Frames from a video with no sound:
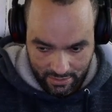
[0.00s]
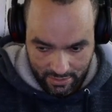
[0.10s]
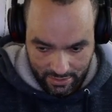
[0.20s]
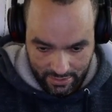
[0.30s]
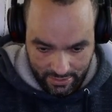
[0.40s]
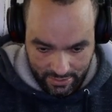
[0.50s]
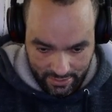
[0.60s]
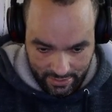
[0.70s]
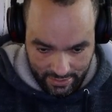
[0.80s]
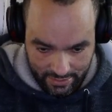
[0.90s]
And I
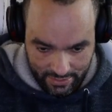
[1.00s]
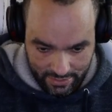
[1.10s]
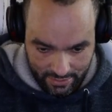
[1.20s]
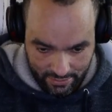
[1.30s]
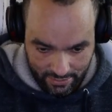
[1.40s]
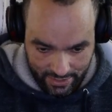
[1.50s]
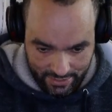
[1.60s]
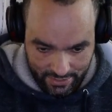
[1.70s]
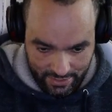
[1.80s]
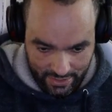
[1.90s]
think then this is
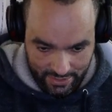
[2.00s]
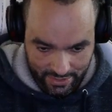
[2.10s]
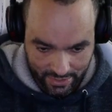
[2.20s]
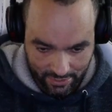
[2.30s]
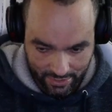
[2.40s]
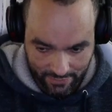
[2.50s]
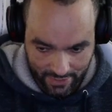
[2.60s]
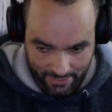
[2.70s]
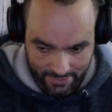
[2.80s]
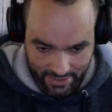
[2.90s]
correct. Yeah, now we have
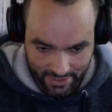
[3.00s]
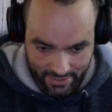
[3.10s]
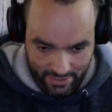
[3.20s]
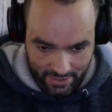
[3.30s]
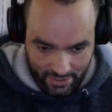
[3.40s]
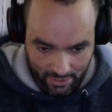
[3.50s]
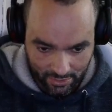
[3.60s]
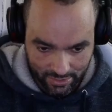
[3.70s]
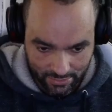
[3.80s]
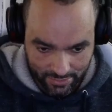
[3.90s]
app state,
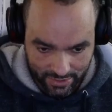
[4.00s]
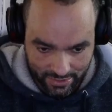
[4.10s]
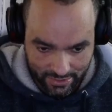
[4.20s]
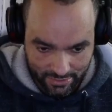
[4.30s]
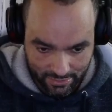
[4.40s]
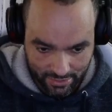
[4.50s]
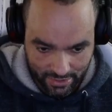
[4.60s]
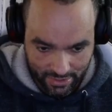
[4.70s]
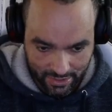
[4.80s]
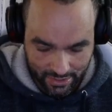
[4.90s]
only we need
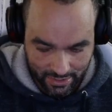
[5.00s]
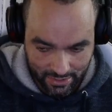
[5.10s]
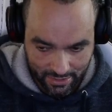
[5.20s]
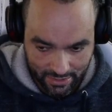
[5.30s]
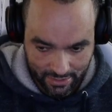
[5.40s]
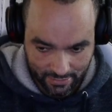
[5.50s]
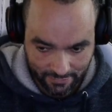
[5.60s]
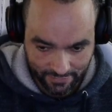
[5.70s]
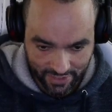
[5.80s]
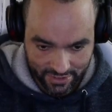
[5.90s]
to
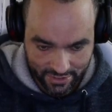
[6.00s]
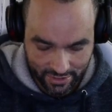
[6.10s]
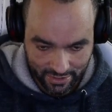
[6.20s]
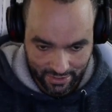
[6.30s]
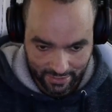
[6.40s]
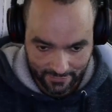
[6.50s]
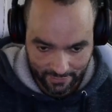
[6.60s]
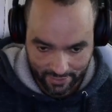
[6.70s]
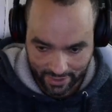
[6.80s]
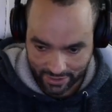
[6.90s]
fix the
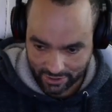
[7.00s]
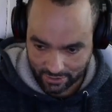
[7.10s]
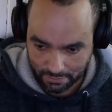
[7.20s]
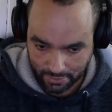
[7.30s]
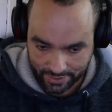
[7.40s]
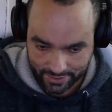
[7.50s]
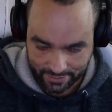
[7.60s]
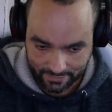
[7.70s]
invocation point.